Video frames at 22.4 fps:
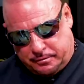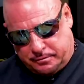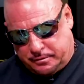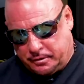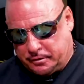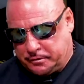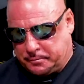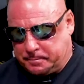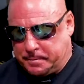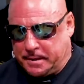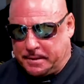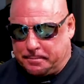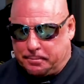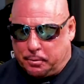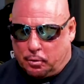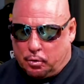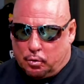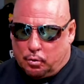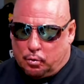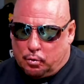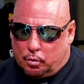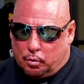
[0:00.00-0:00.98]
There's
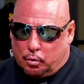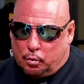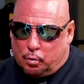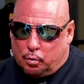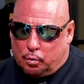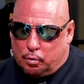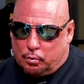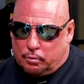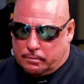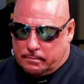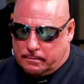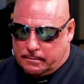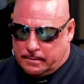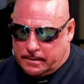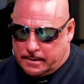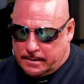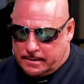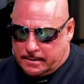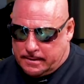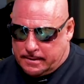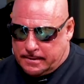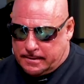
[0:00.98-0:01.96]
people who
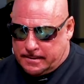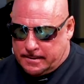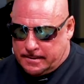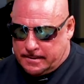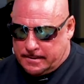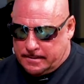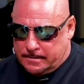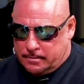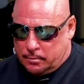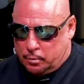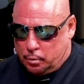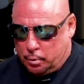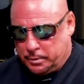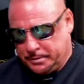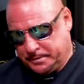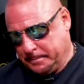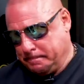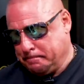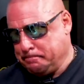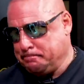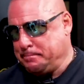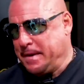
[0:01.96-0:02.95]
would
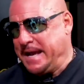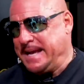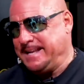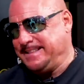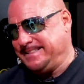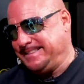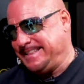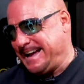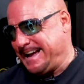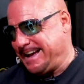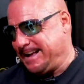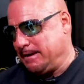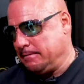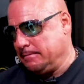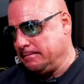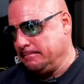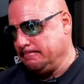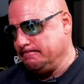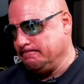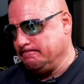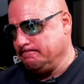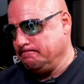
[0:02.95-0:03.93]
debate that.
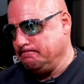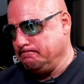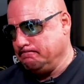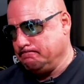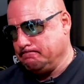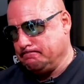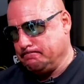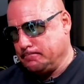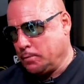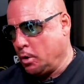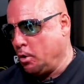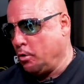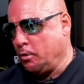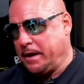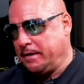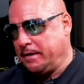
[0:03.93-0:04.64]
Oh,